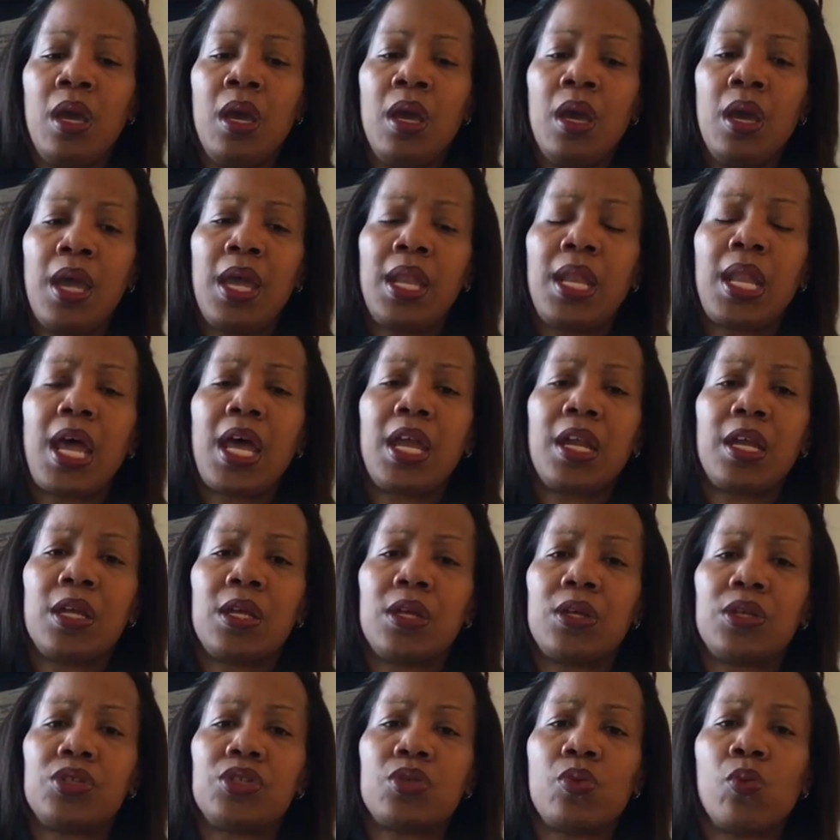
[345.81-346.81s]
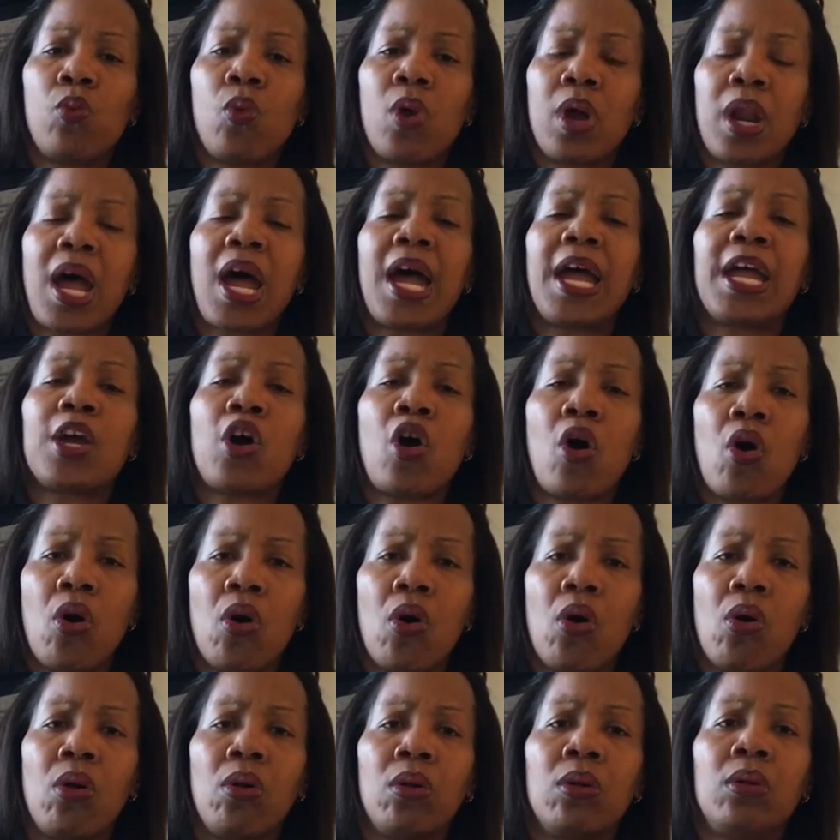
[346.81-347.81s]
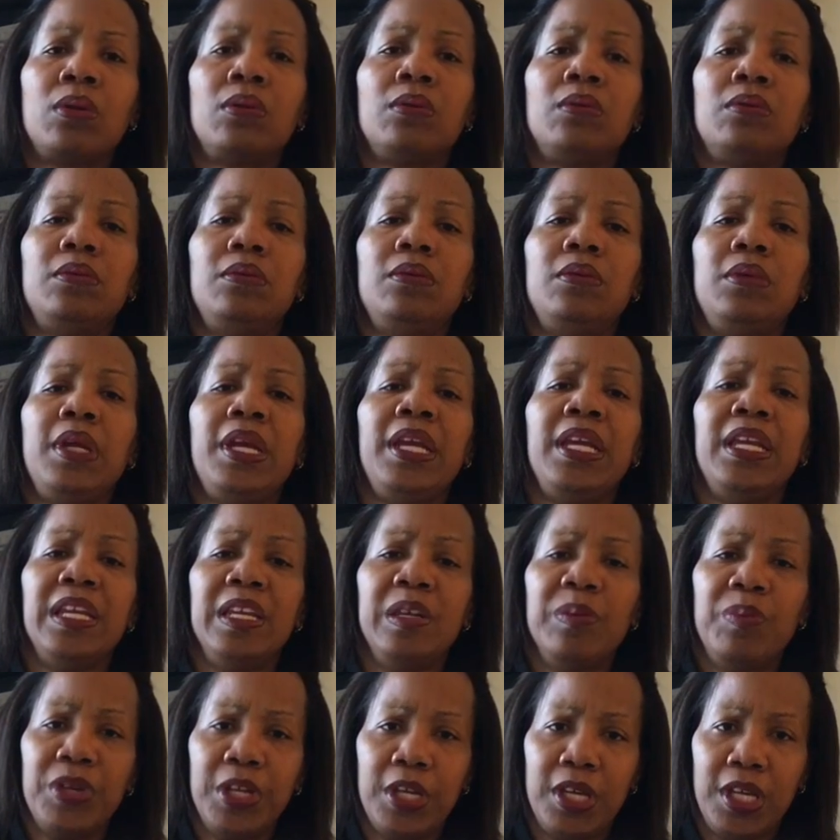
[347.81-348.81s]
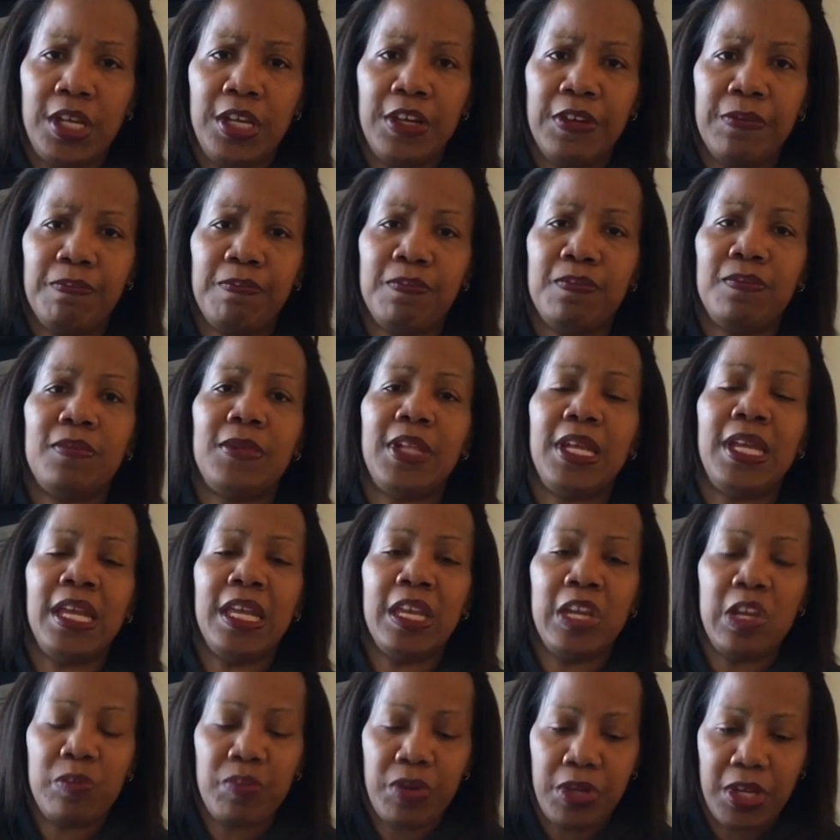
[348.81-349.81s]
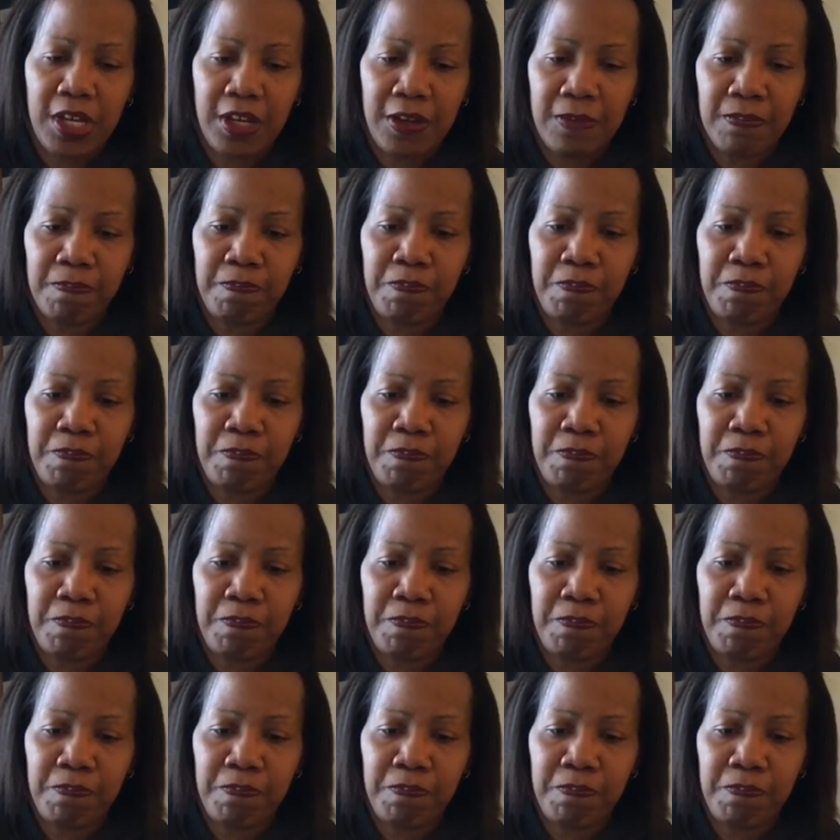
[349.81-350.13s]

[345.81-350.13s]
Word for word: and that is what I call EDP, EDP.